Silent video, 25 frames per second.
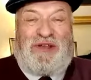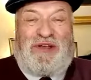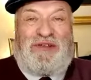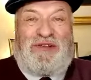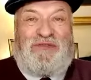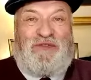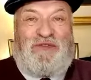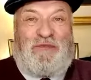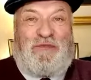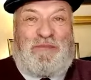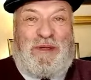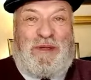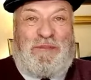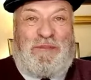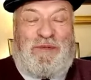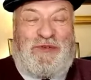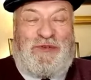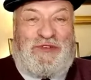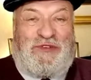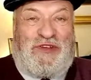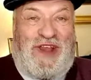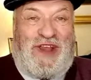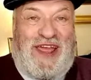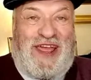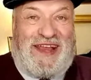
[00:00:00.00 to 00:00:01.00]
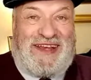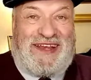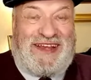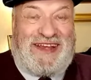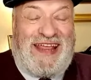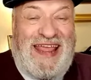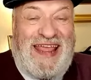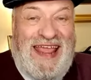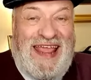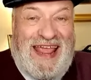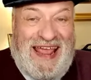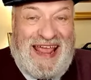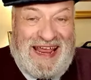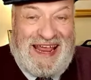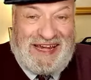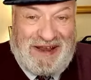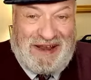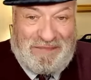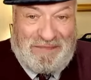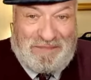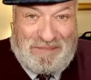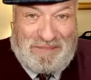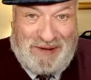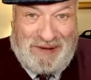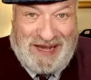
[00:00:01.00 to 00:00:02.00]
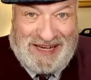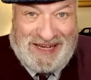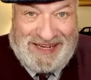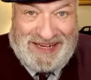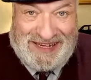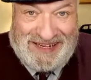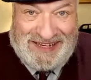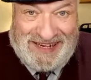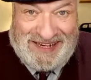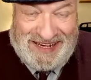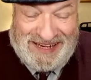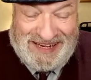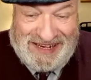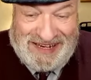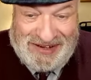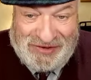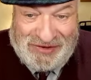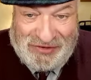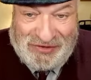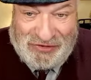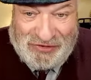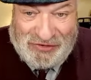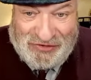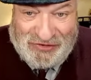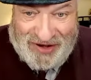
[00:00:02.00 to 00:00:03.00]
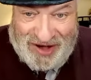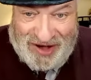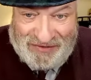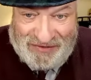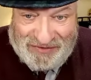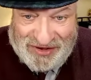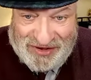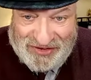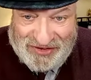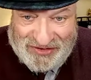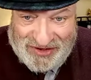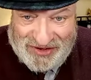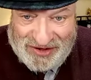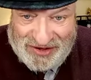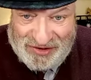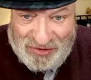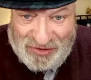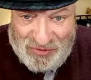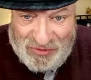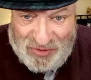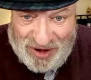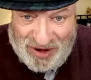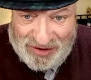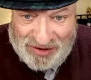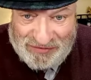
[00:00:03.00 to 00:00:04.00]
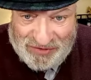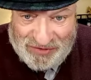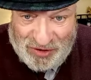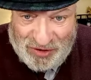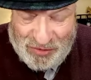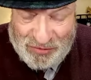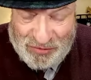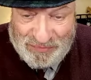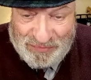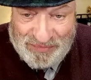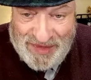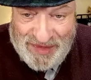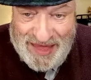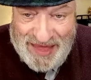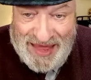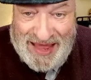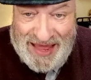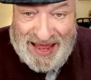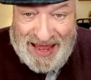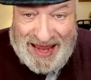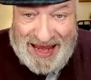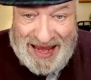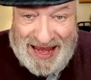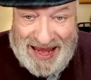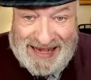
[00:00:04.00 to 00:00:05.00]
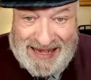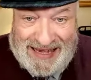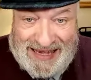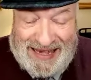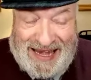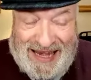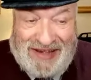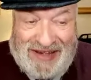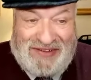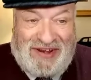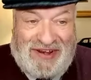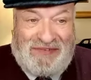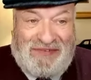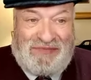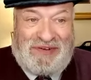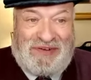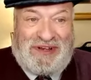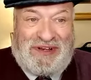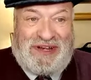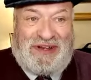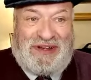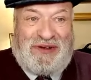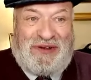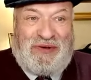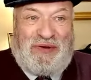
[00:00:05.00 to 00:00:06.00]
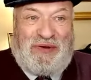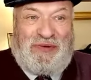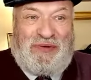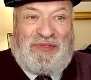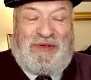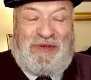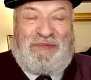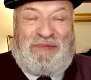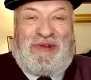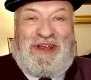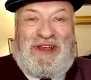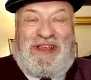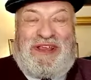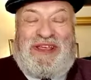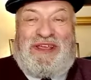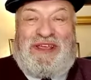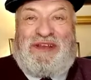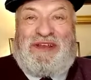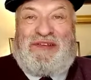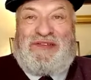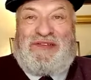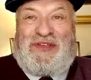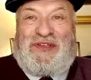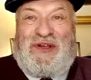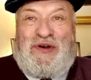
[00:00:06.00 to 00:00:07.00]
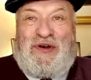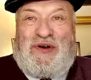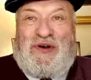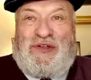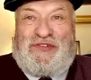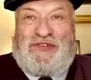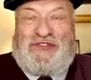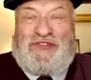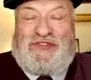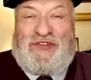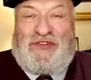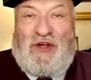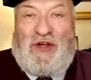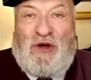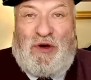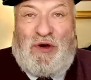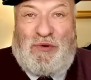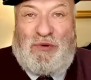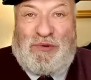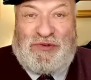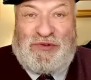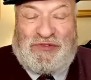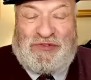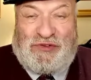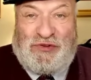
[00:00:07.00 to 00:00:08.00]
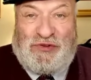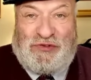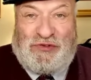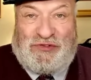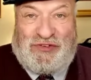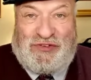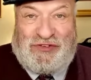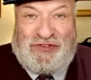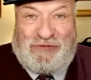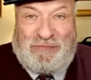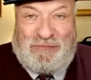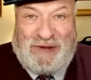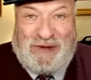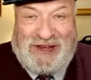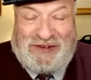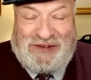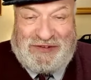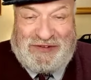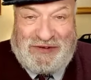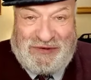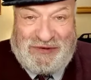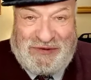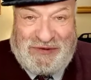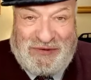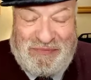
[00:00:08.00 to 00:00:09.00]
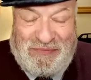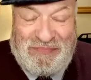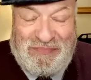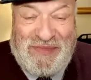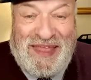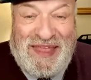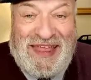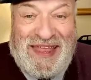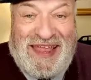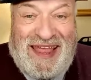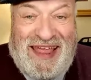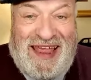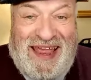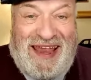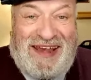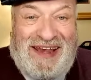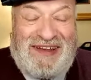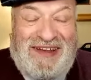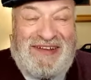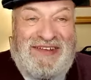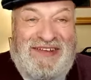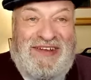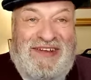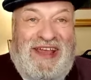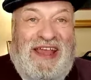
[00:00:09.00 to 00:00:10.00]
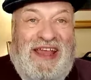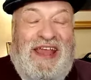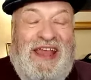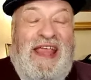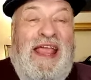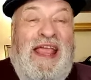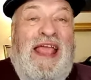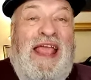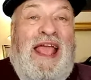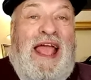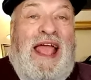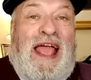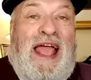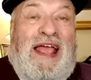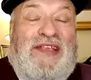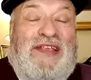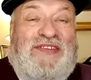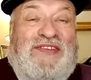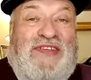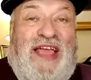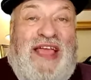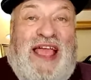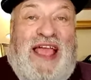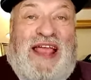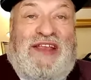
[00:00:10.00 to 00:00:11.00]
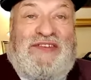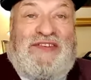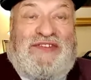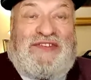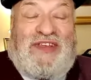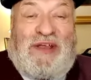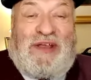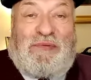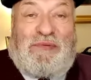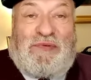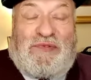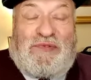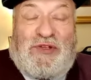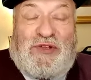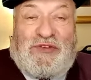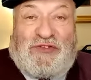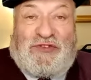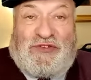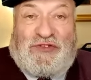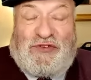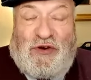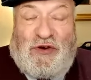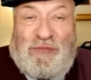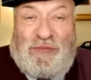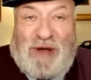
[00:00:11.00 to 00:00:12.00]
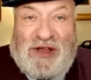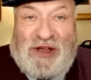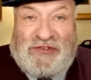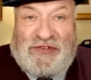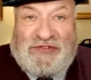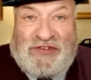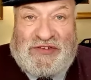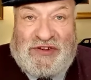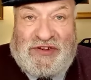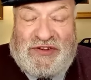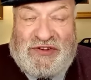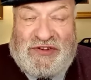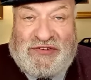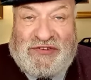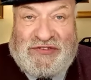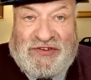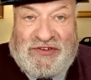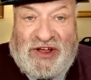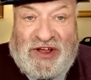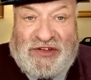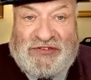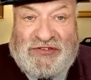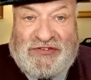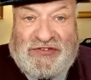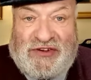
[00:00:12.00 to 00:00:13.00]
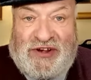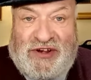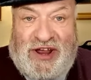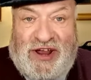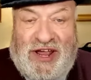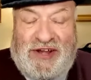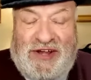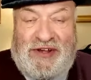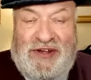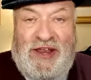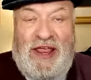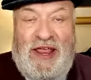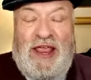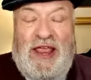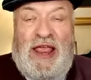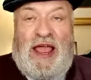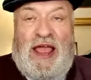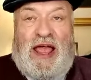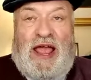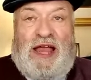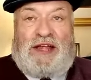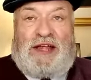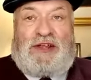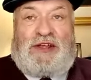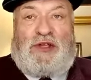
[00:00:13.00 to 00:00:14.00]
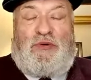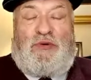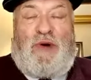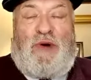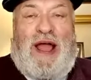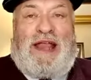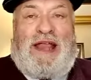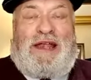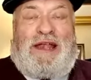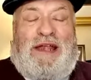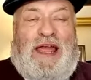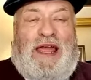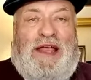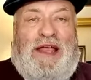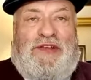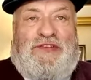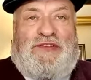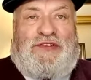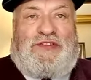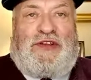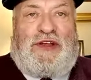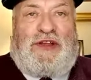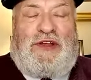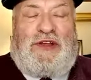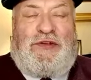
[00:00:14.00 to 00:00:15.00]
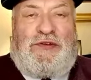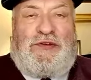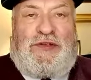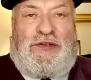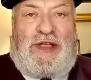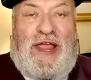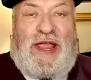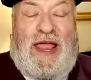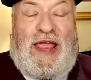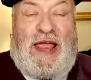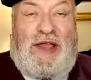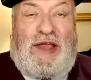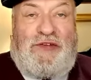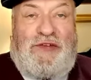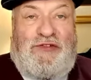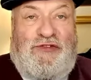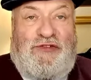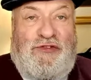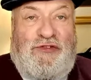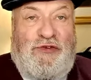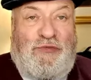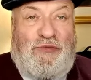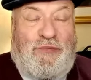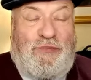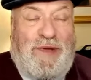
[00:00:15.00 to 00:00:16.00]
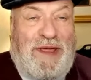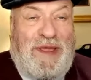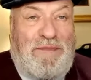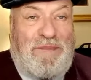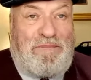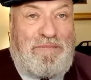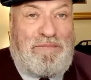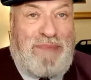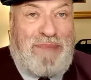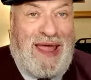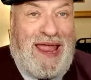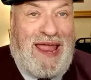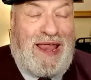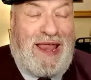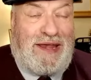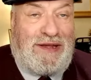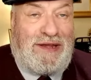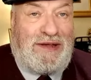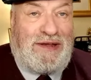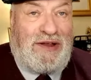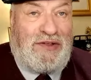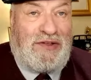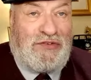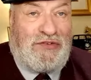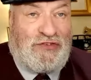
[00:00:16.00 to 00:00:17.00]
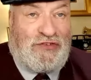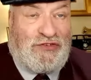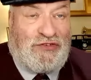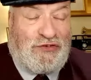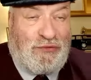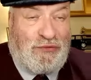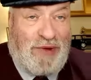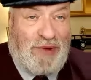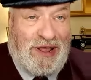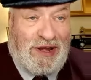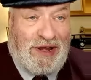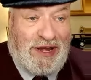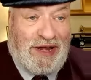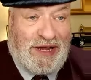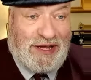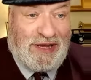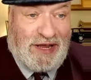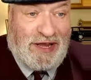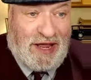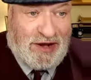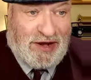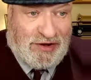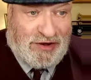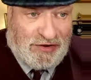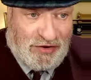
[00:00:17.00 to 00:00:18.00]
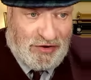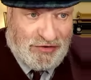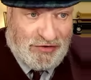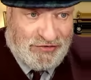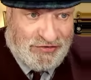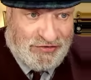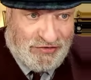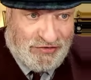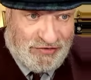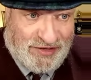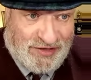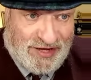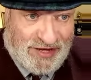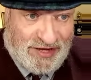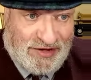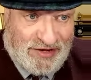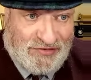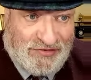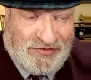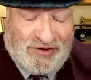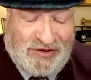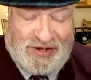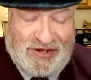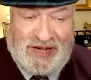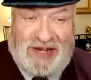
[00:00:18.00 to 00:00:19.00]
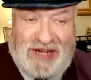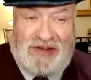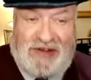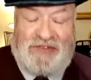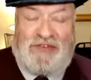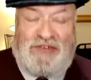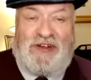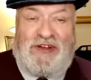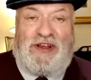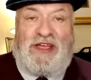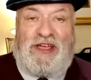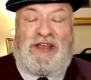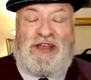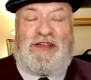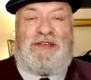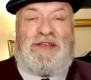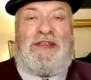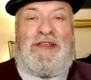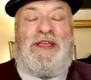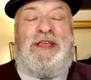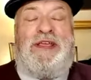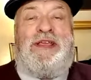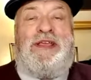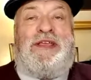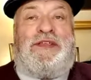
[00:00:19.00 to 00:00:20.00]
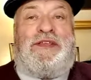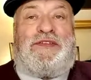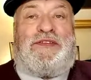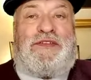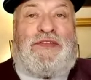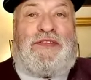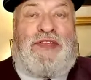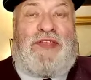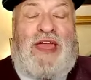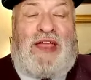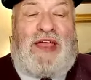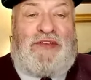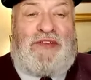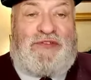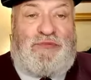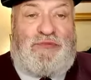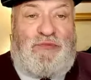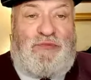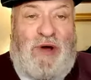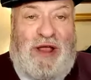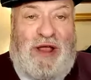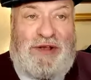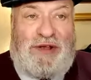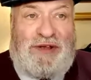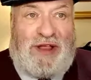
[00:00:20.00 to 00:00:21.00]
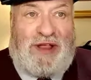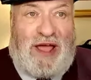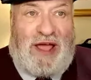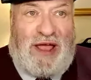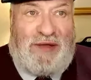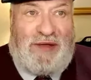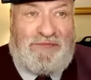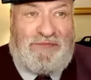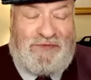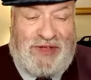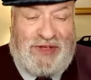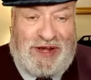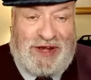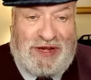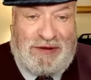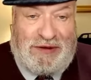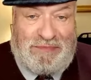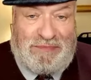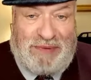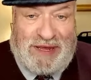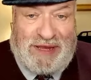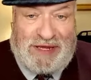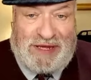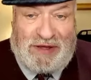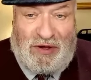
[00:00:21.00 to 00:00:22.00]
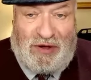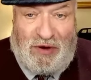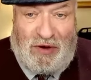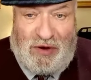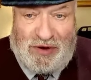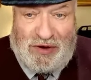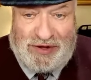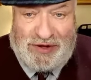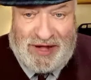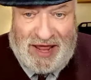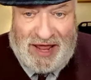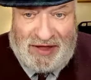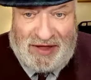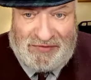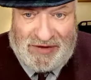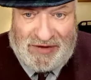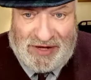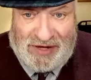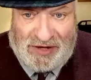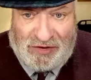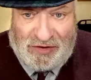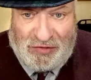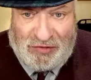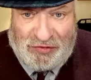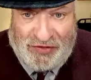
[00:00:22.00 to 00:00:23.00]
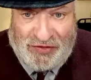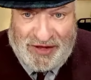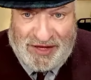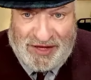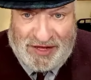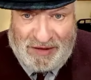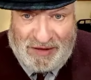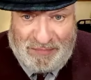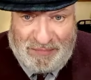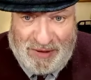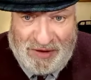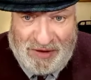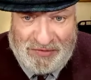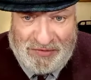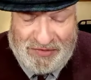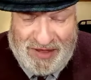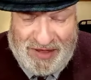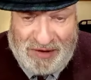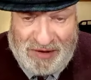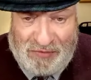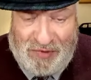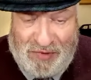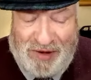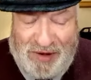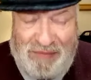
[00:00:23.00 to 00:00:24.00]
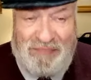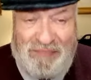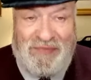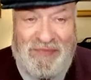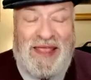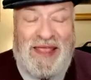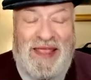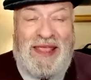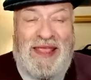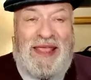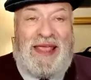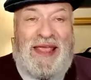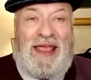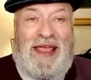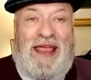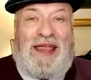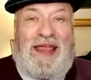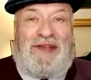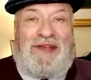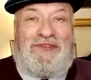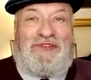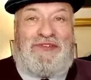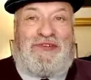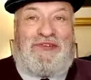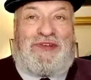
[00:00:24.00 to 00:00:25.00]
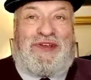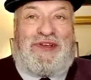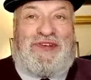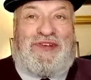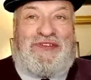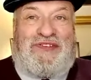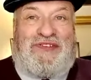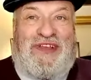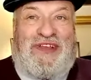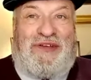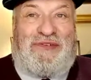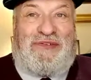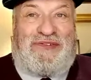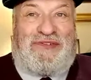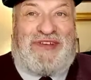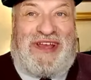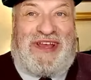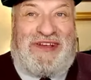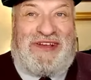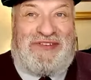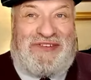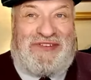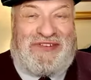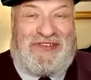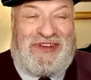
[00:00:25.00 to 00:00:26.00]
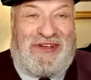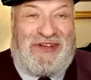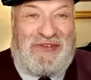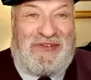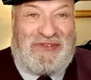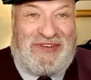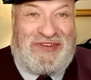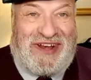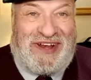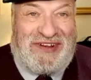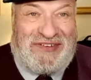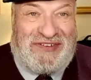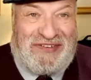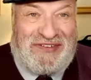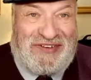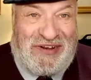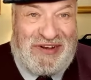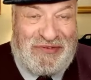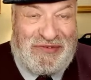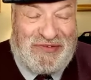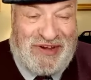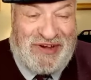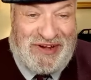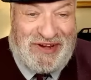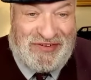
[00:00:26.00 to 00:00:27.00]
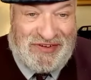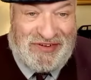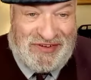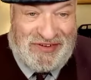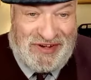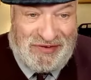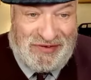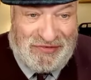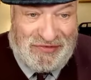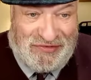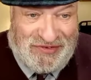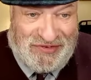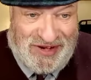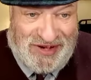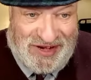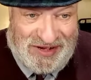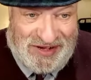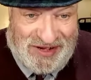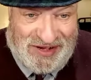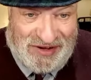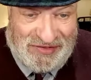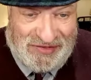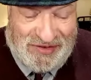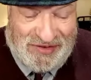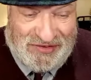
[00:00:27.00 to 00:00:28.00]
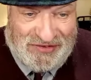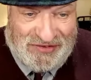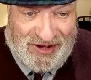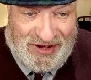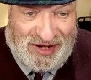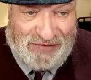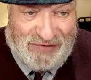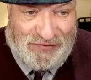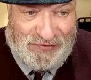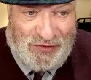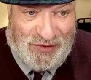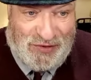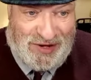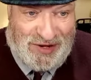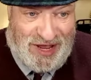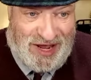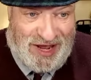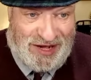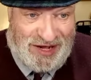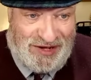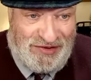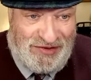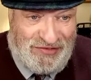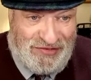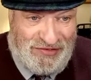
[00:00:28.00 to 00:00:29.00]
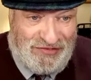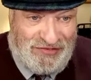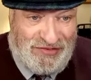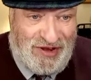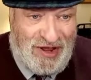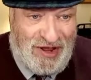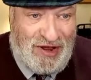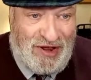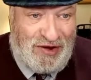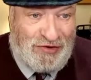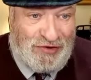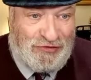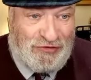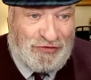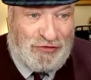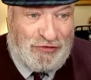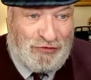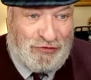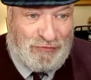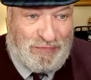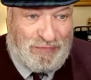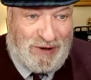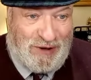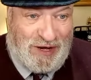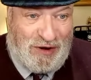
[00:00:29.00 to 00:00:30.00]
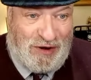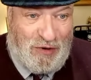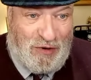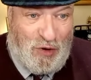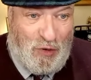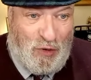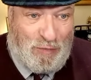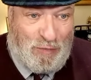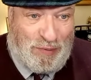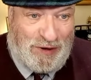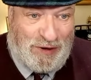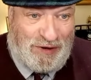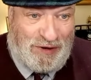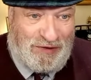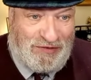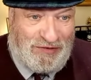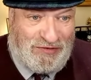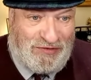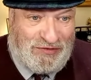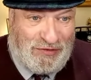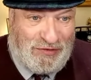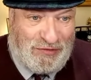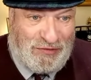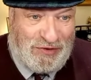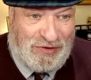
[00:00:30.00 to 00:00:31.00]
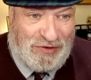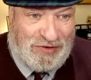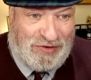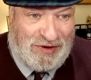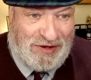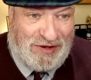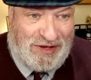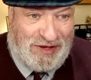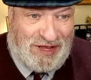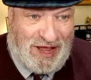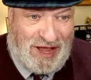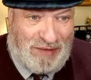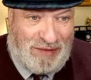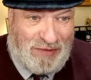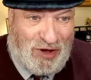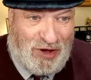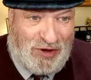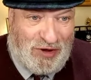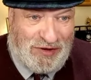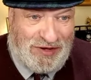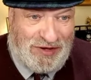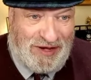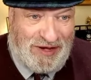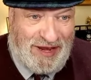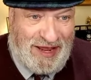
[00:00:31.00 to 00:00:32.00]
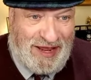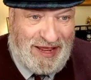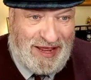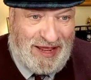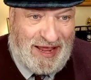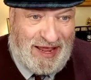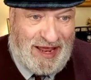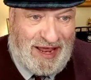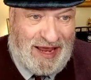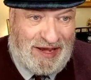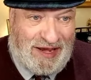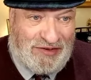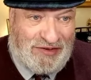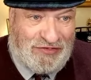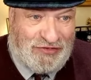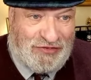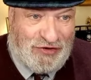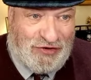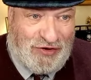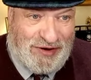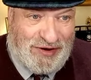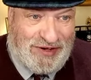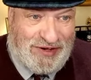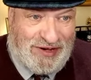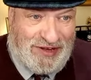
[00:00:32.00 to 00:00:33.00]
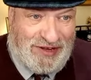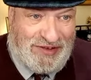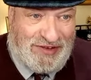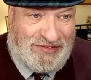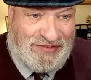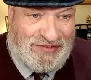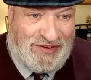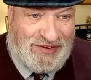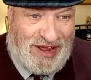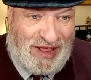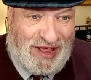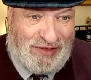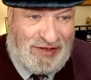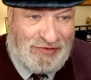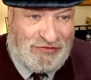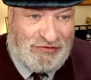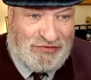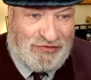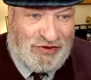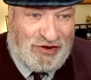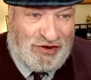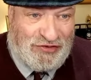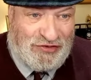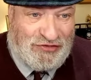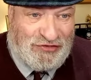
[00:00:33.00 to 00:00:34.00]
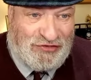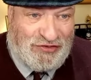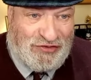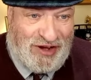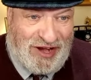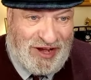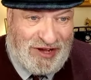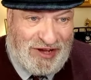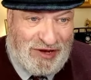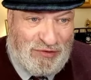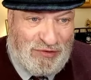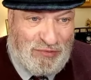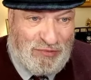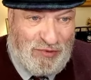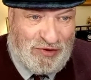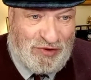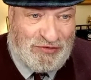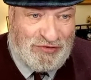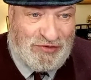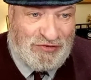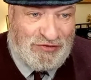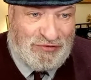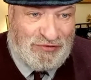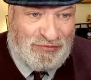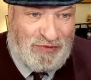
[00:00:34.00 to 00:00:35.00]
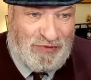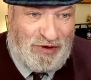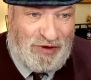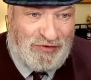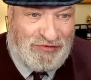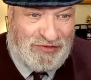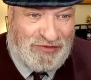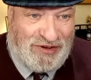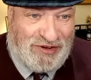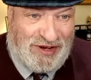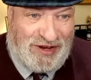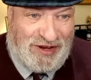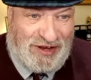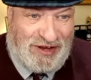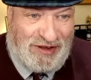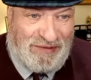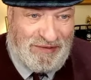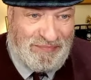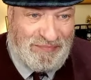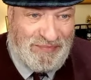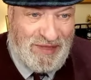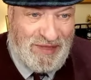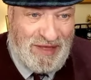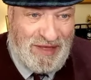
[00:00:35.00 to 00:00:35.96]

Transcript: For people tonight, and a big dinky do to every single one of you. Uh, let everybody know that we're here, of course. Always good to speak to you. And uh, as I say, we've got so much to discuss tonight. I'd quite like to look at should we ban swearing across the internet tonight? So that's one I'm very big on. Have a little think about that one. And you can tell 10 to tell 10 to tell 10 to tell 10. Now, the telephone lines should be open, so you can come on and join us. I'll just check what is what here.